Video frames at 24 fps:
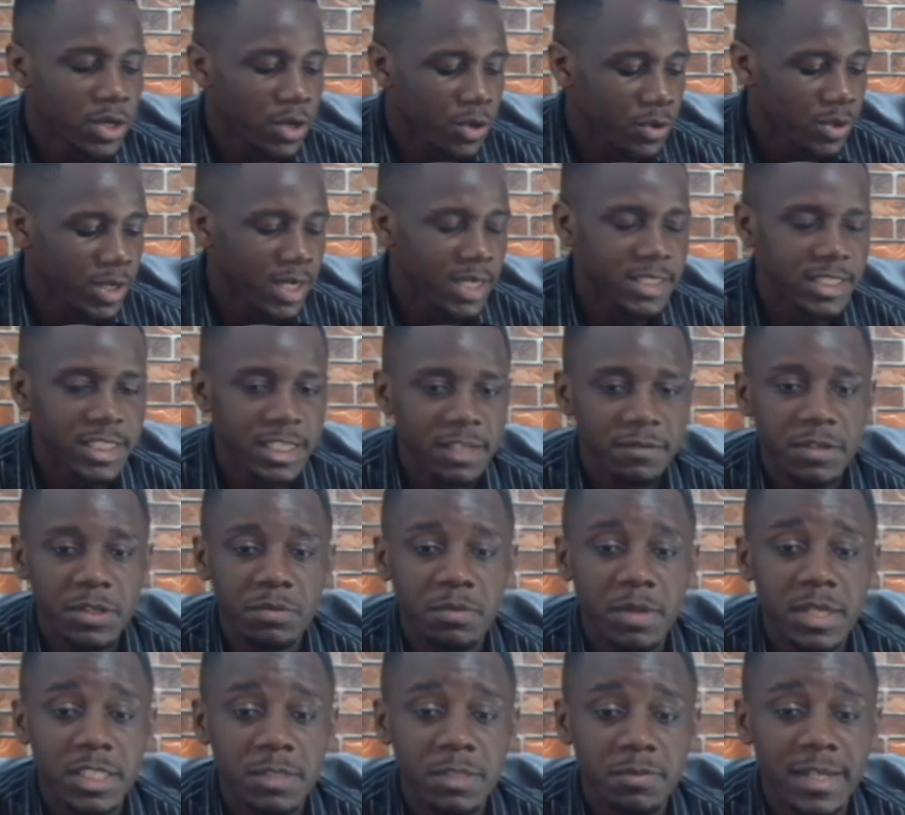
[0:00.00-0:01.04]
Rokan David
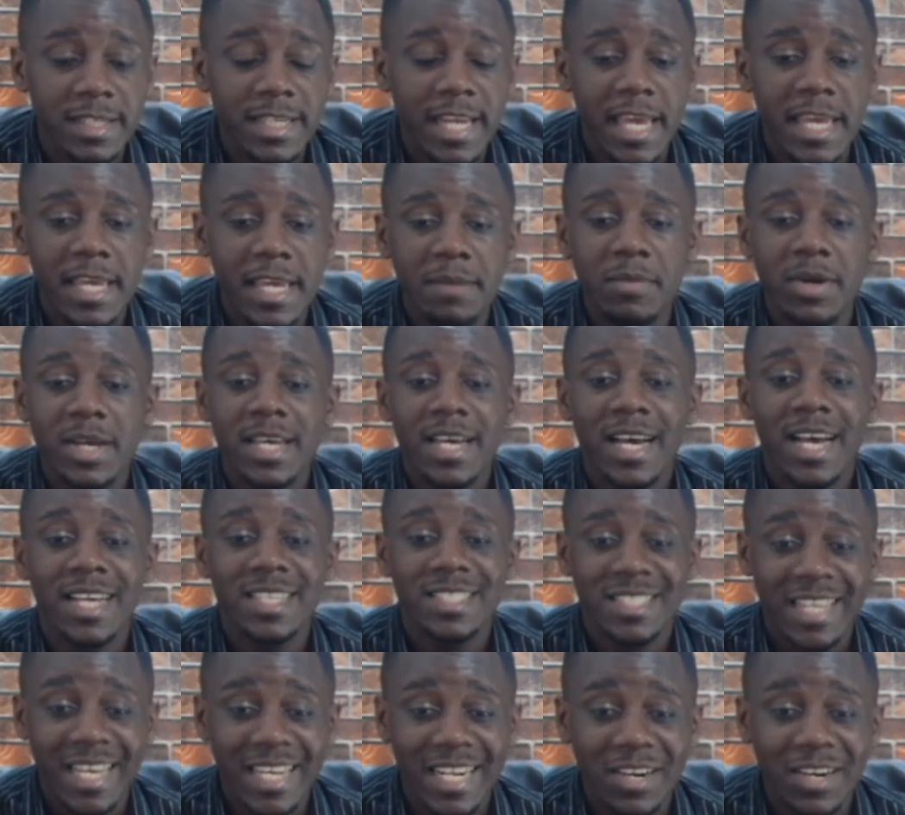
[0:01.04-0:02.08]
remains my name. I
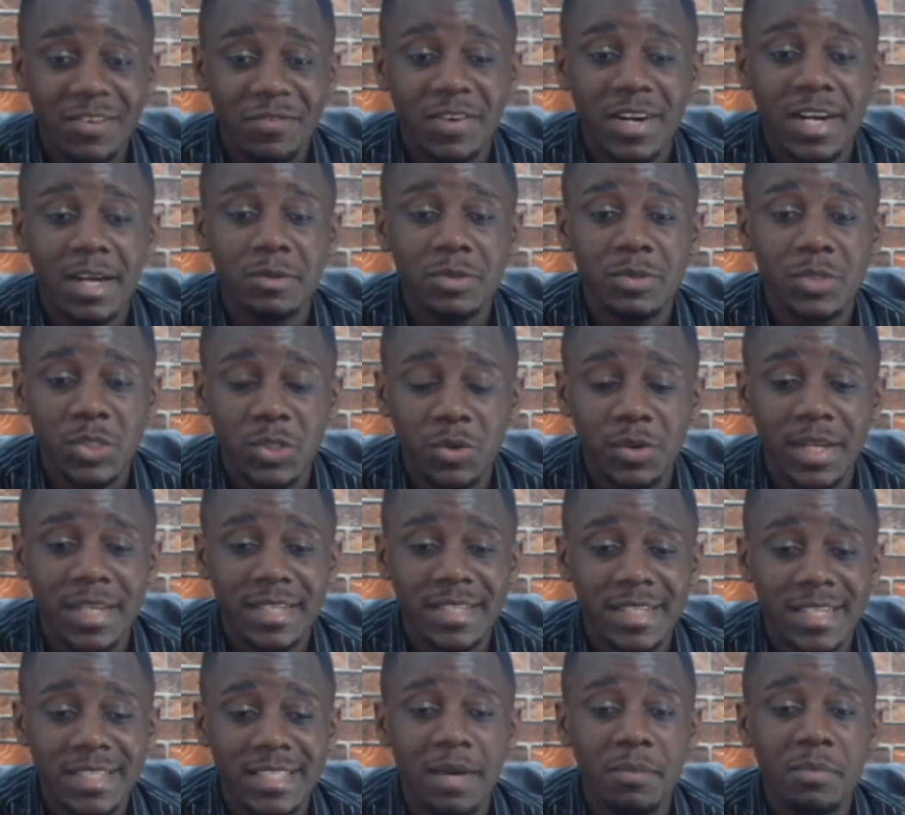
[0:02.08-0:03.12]
sign out for now. See you later.